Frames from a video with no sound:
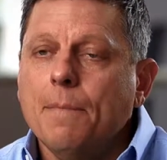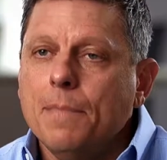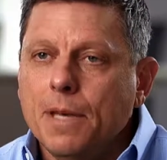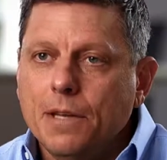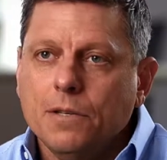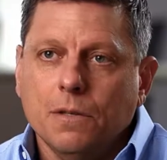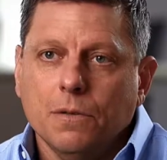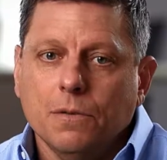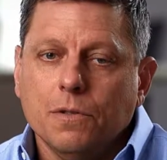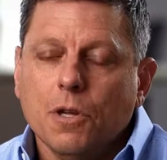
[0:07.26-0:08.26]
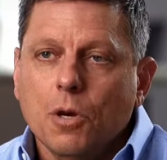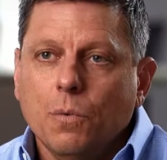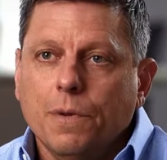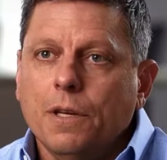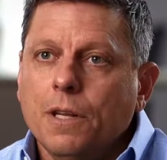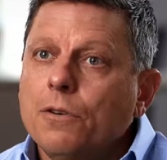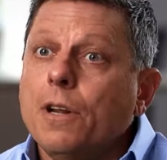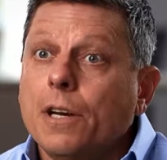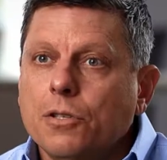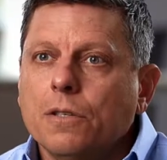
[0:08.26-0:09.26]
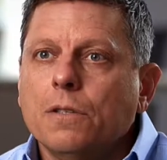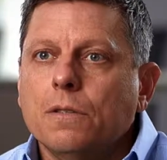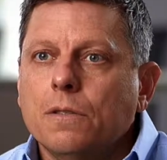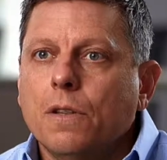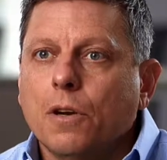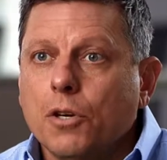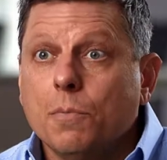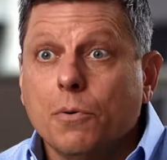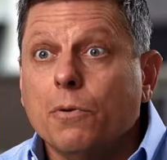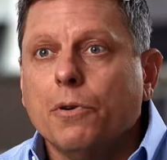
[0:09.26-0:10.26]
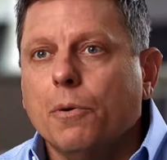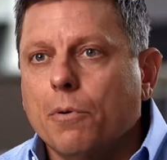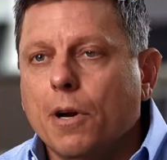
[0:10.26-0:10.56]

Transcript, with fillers: M B A students with an introduction to the entrepreneurial